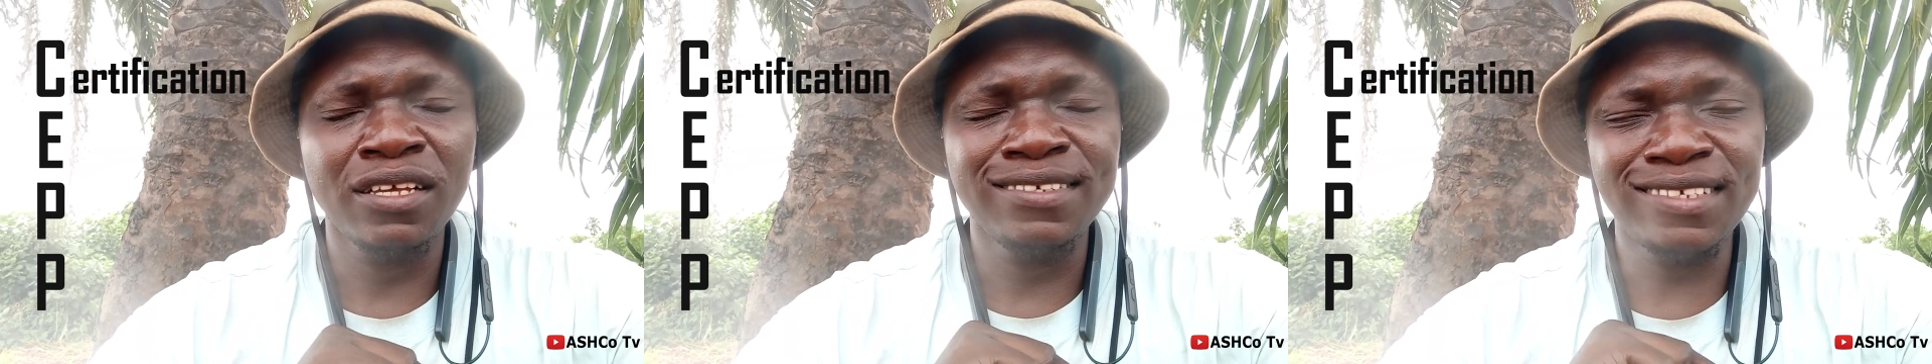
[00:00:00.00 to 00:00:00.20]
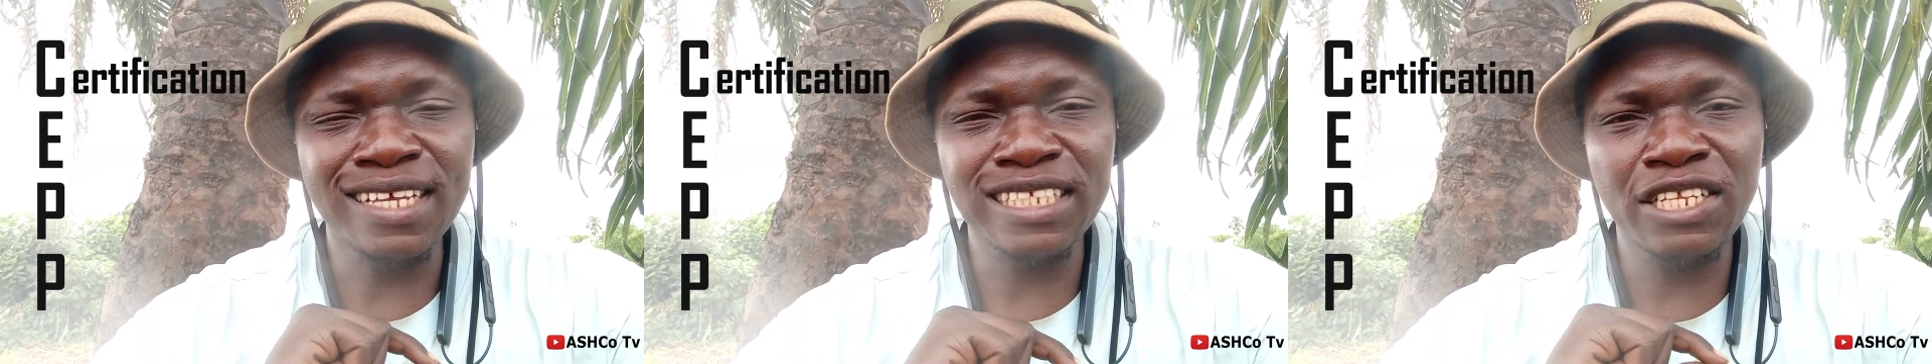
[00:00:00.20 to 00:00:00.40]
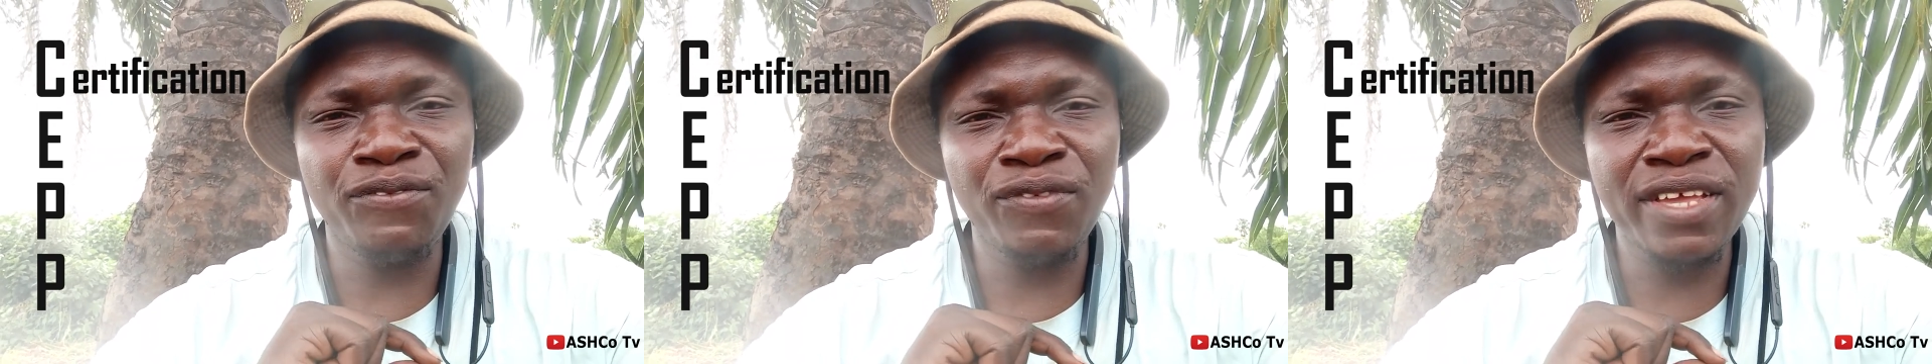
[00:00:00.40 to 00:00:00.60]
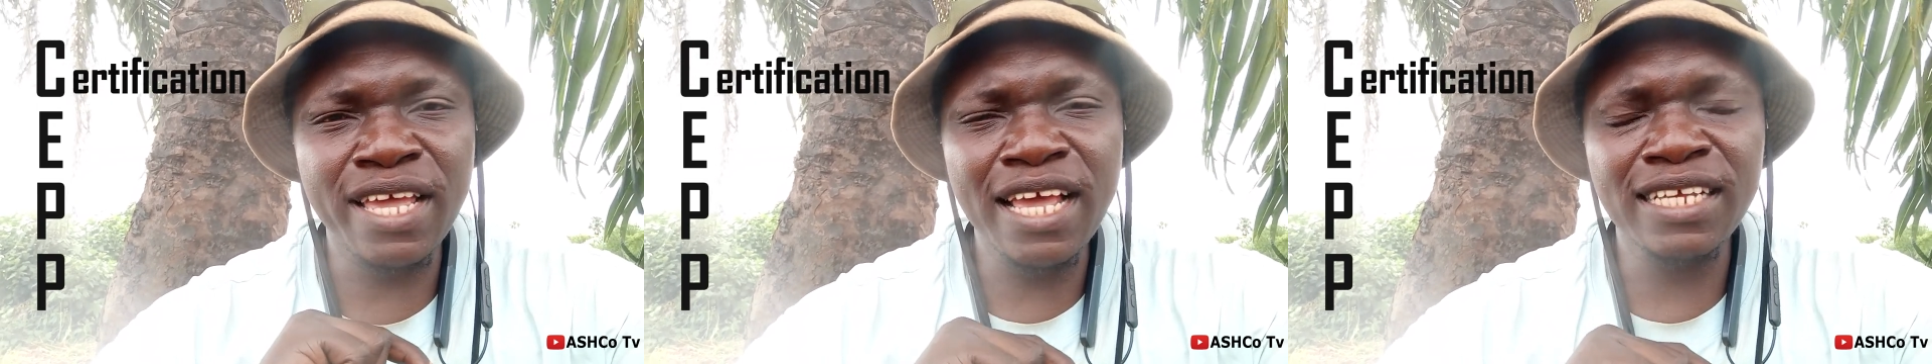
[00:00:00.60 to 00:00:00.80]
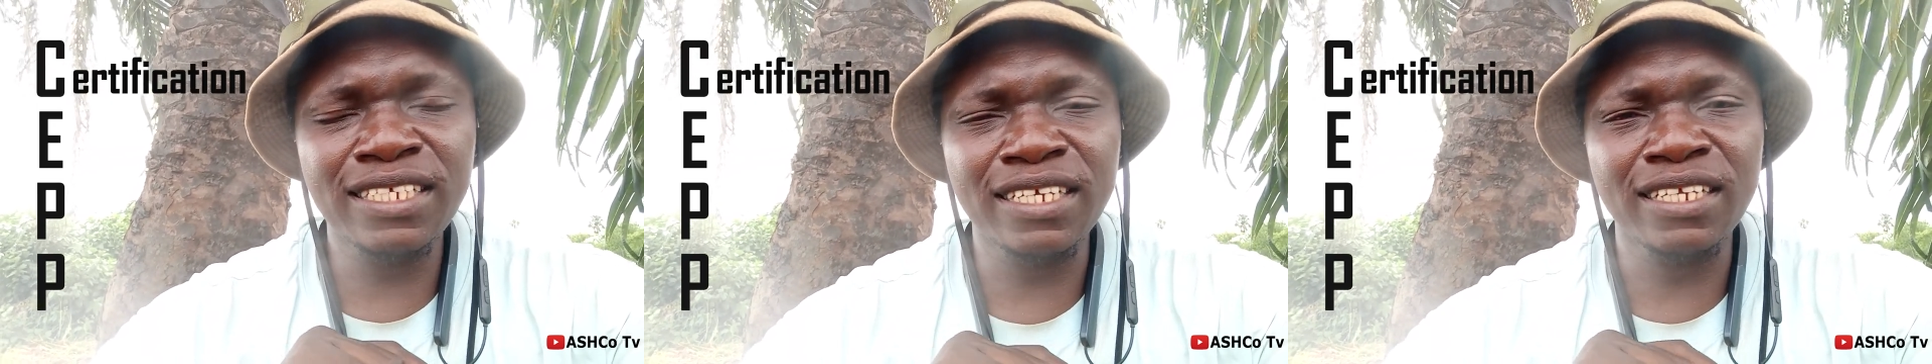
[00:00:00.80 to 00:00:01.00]

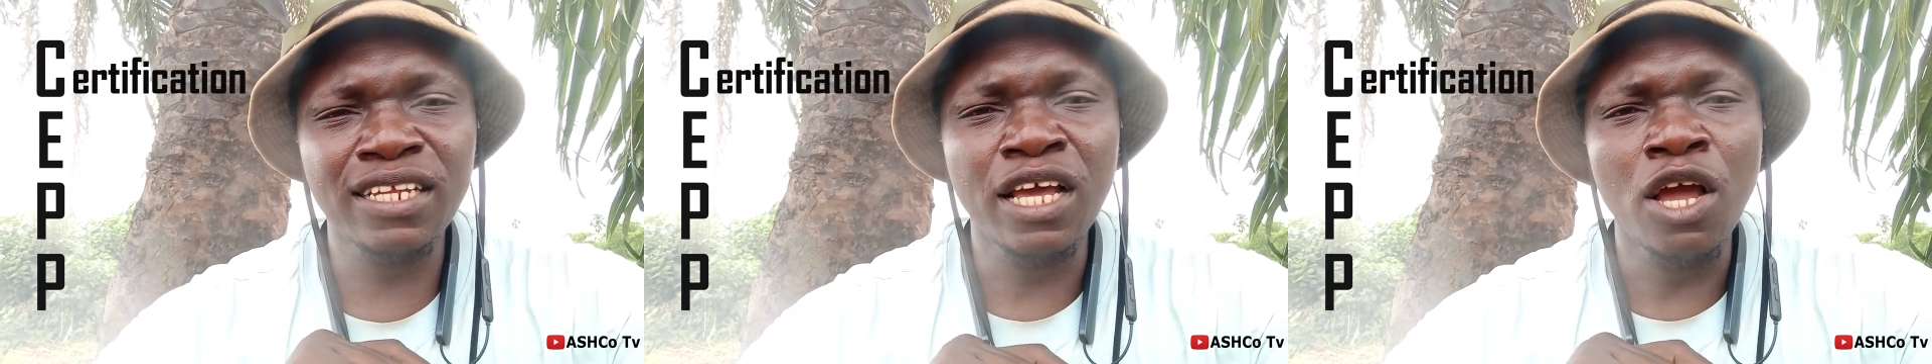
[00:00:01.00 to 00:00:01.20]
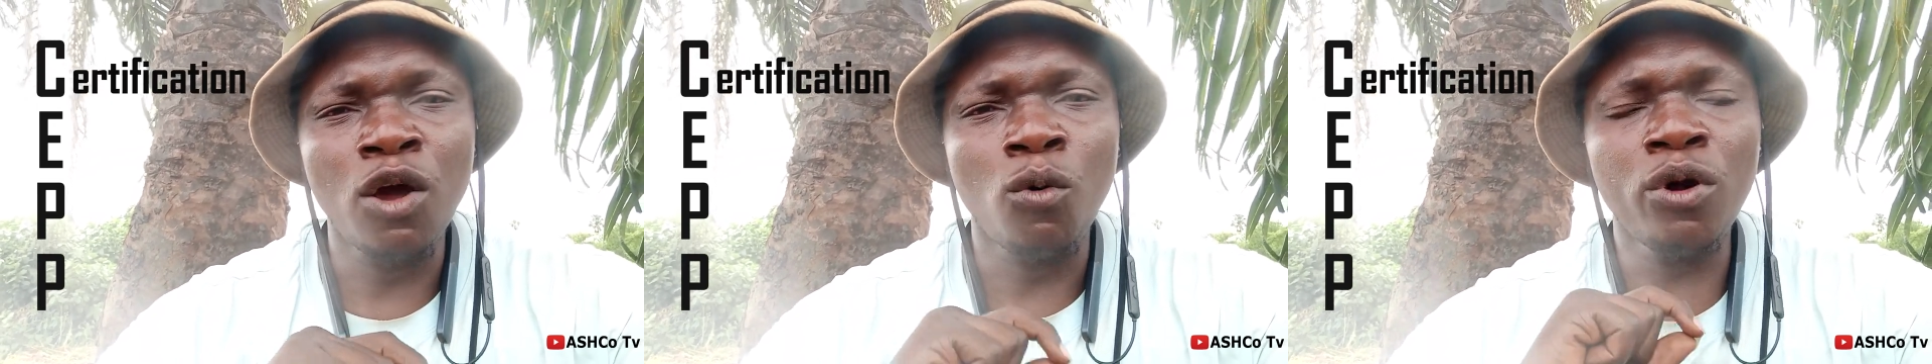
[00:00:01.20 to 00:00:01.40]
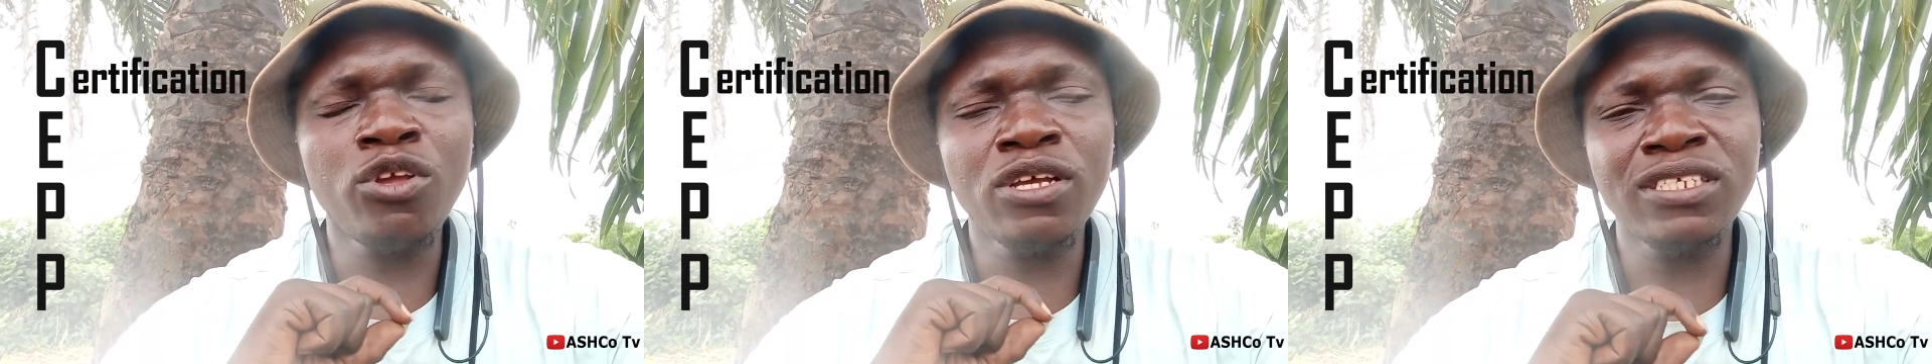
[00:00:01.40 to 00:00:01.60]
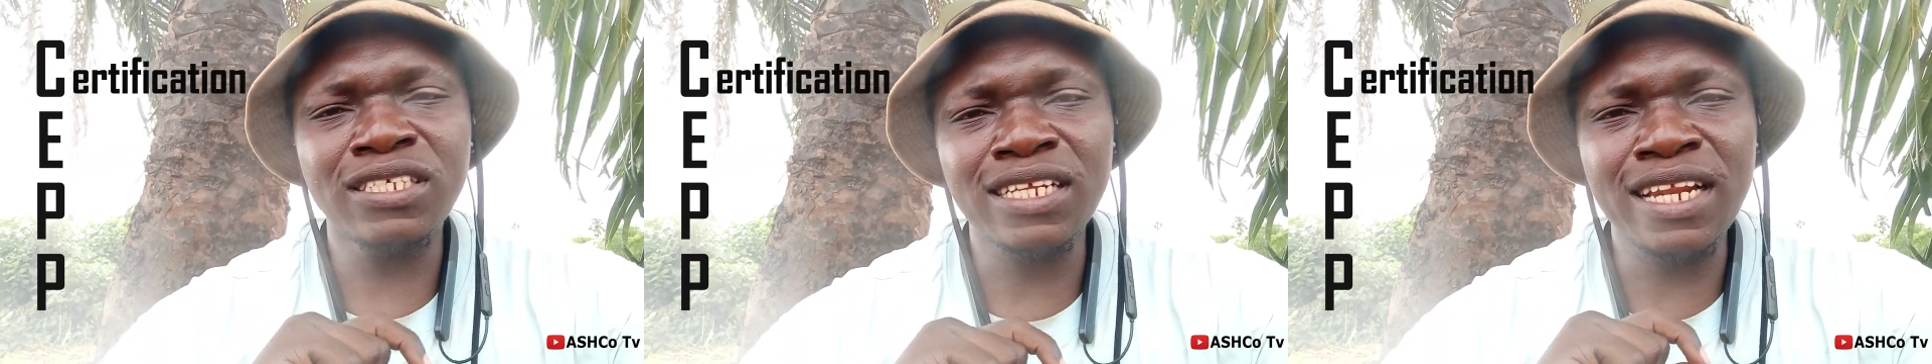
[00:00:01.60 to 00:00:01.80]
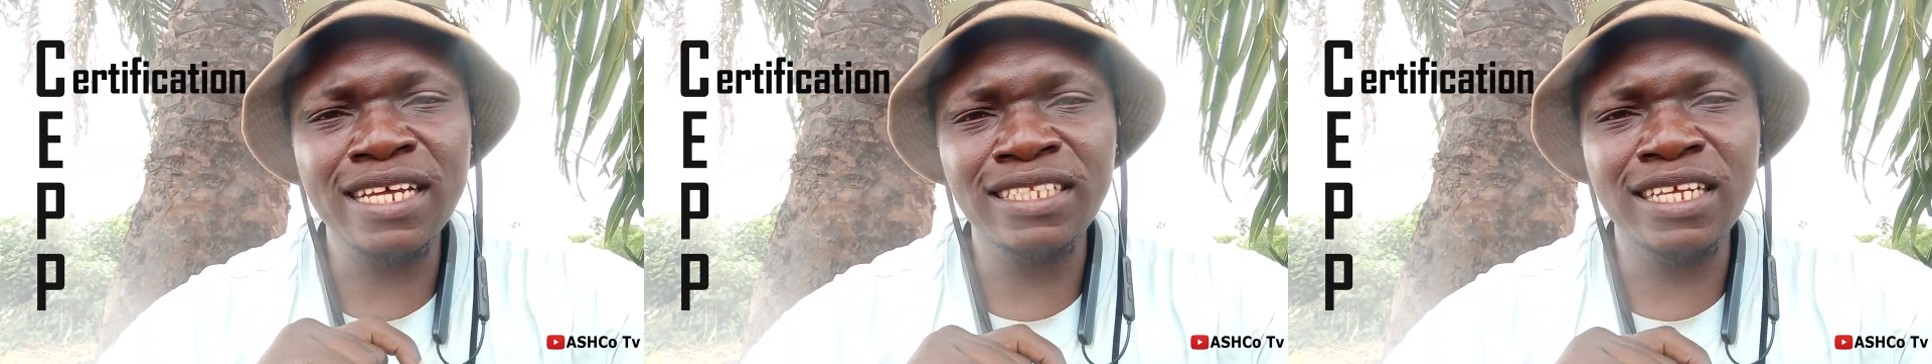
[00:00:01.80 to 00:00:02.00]
Certification. When you're
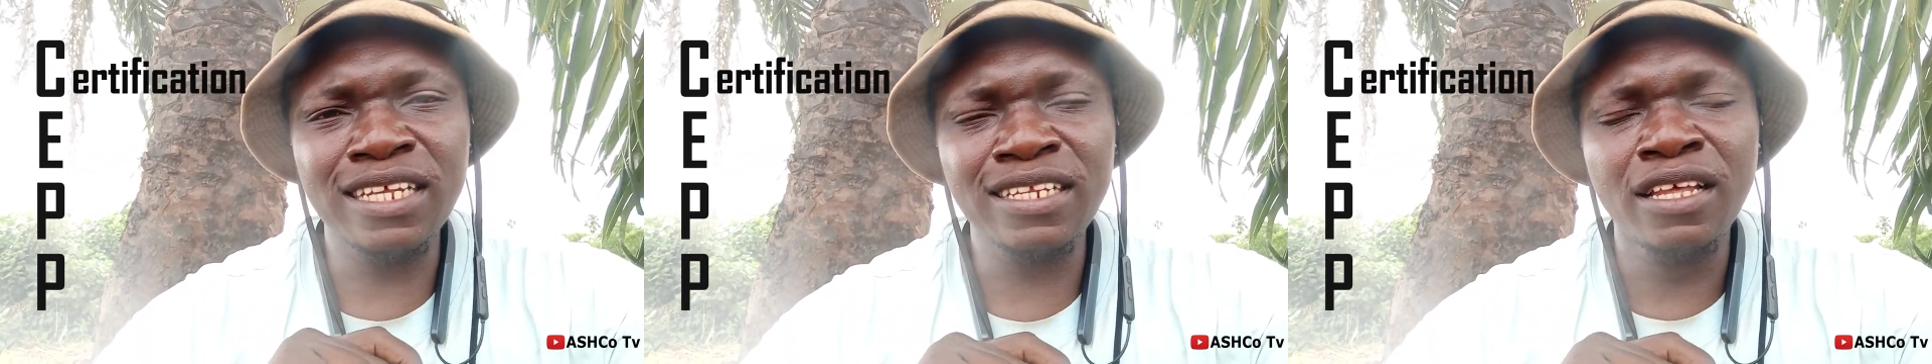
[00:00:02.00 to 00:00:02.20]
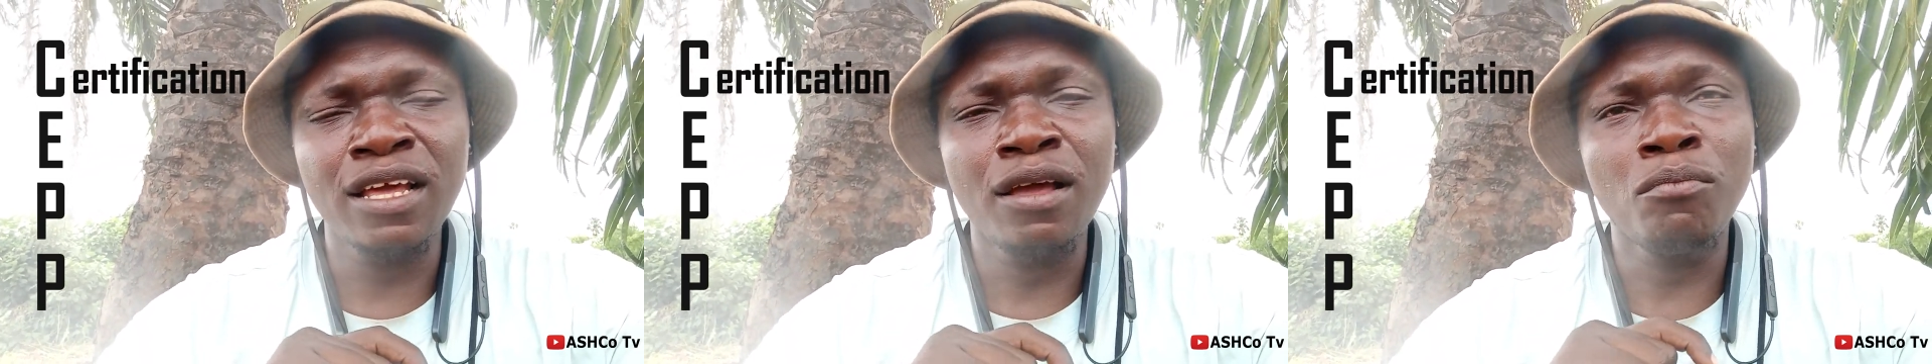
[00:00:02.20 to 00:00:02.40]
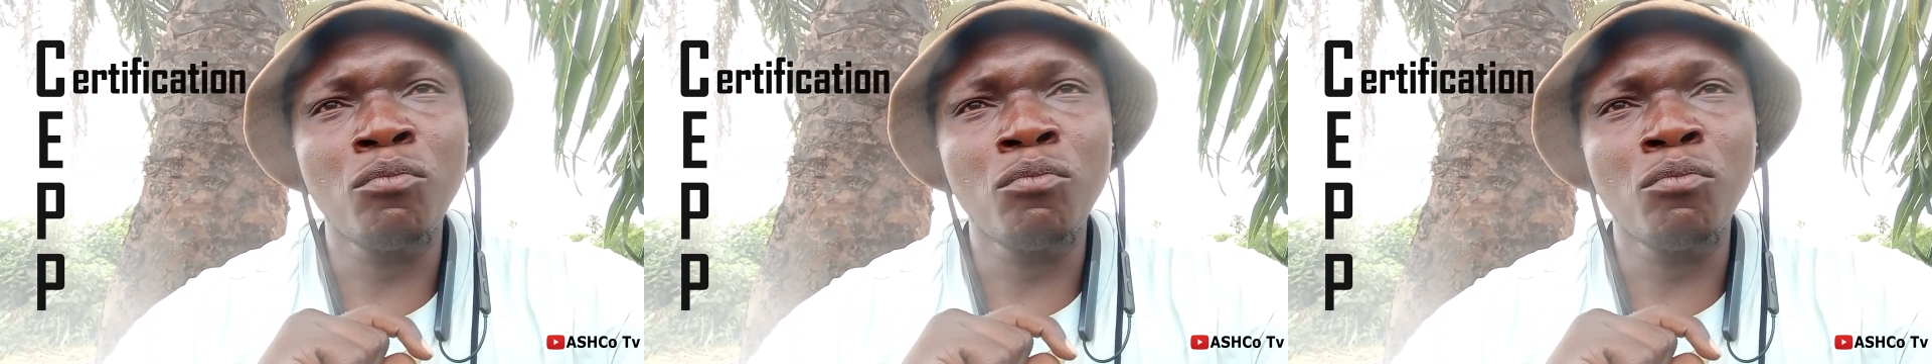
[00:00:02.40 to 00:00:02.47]
selecting,